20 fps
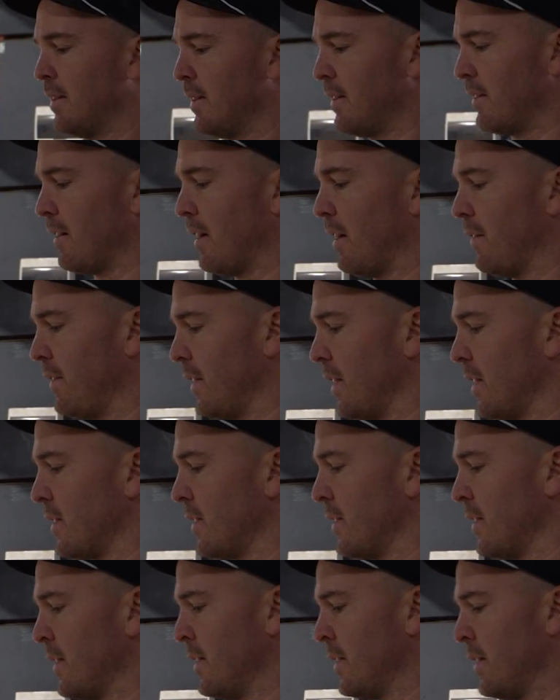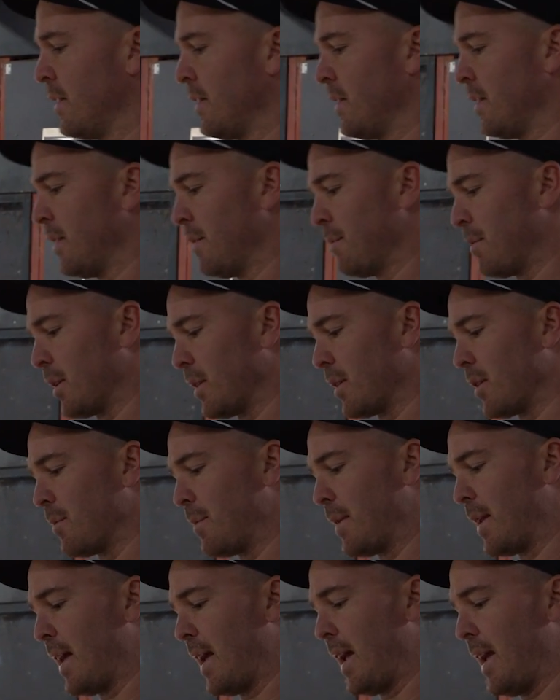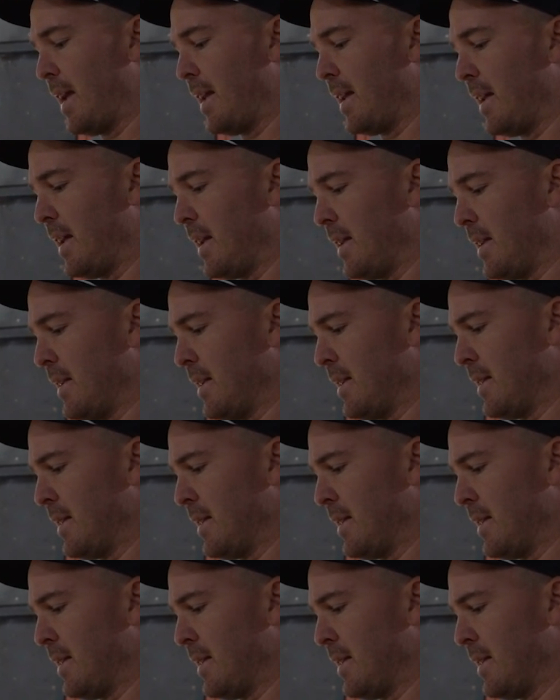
graphics, put a little bit of heat in